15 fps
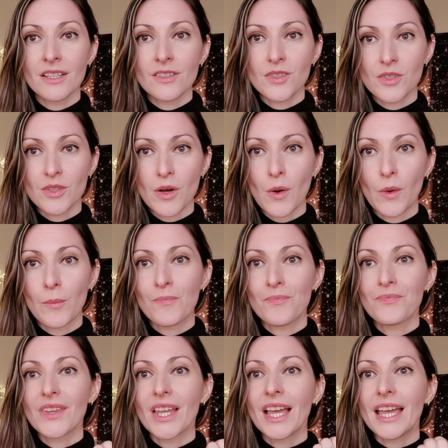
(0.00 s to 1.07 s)
So
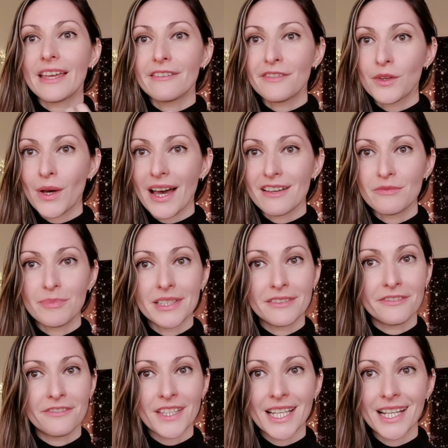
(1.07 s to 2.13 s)
if you have
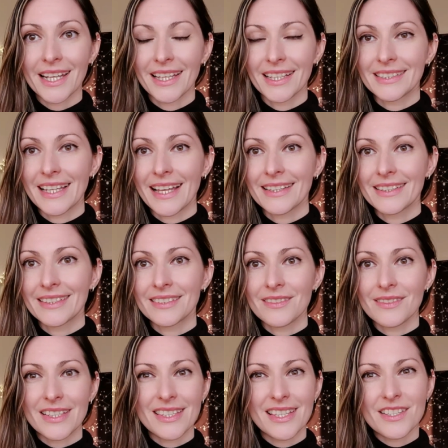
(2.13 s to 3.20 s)
been feeling that
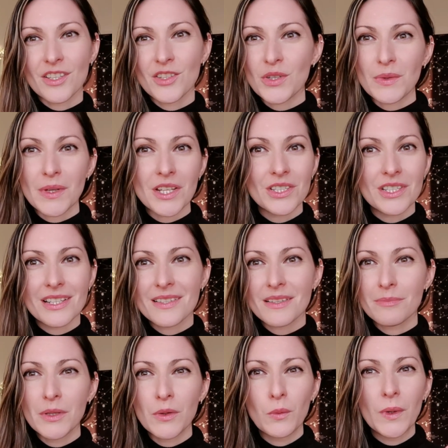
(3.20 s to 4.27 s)
the situation is
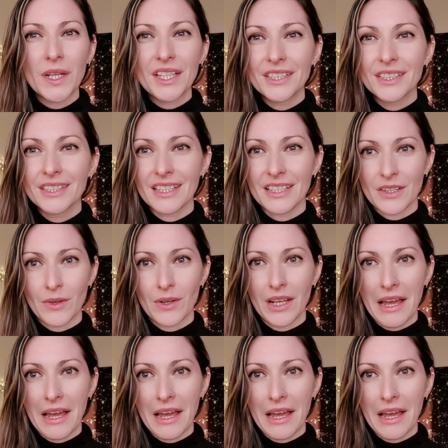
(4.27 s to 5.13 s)
a bit weird in your